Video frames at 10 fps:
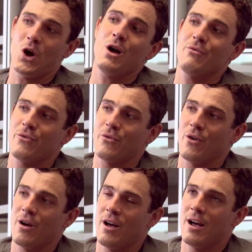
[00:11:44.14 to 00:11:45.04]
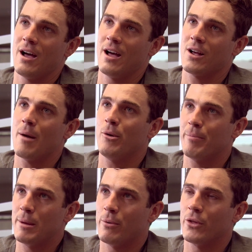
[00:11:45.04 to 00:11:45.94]
off uh, a couple
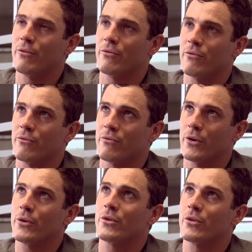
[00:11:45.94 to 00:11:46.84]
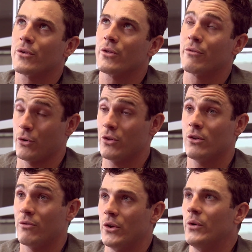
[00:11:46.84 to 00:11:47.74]
people in the first the first
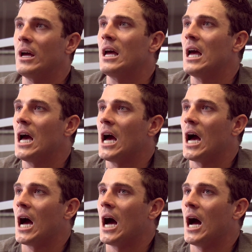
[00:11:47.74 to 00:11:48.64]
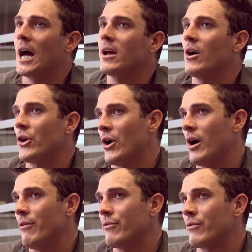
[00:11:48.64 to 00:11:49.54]
interview, I cut
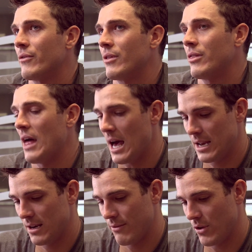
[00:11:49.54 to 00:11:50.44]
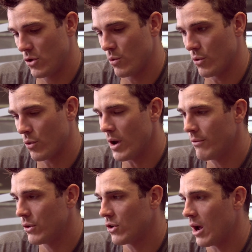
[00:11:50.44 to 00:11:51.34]
off that individual quite
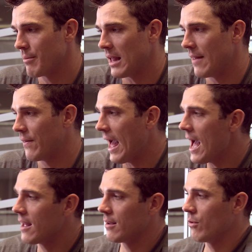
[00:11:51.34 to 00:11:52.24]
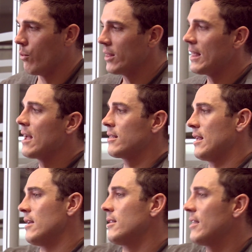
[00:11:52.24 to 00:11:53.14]
a few times, and that what that
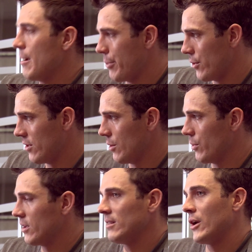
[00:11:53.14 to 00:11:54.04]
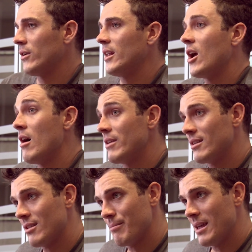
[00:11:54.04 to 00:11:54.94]
says to that person and was glaringly
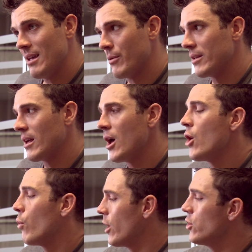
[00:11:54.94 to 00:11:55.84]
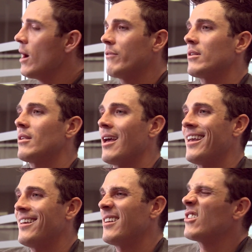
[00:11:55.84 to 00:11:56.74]
obvious to me was what you have to
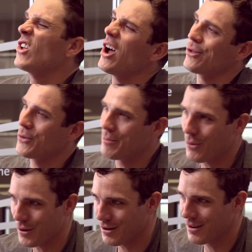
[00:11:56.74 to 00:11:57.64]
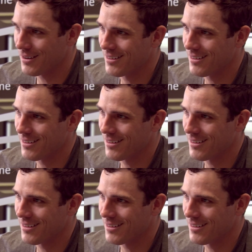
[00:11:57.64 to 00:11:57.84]
say is not so important.